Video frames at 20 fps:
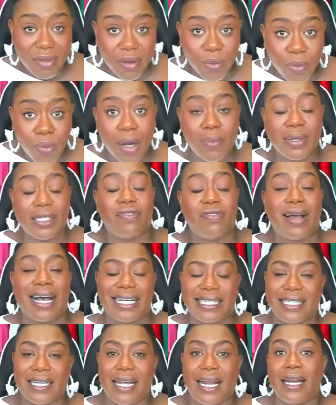what was
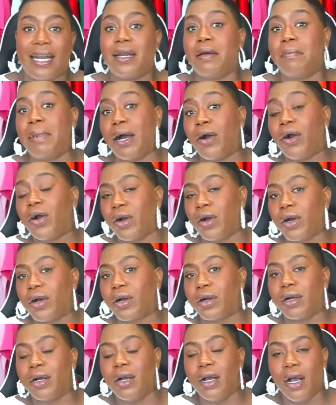fascinating about
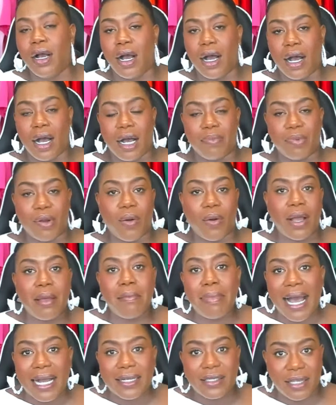her,
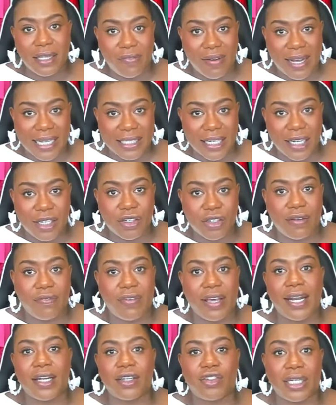going back to the fascination
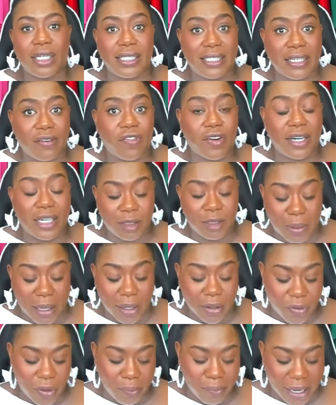advantage, that different is
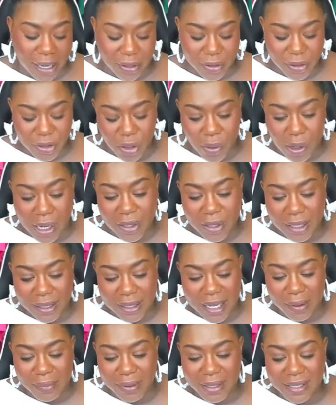better than better. So I thought
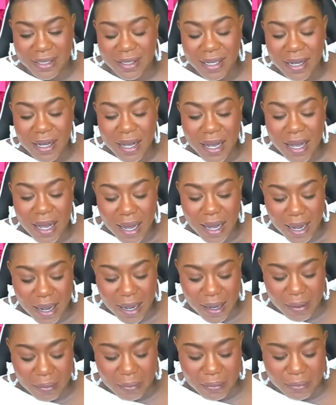that was
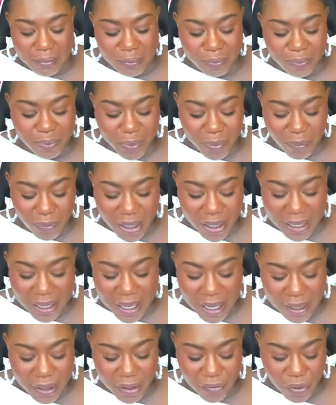um,
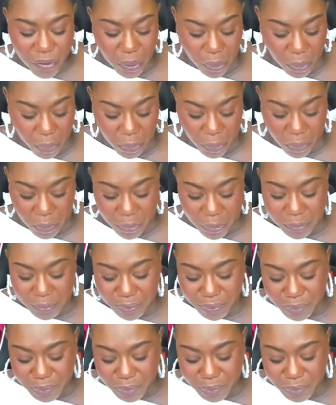kind of cool.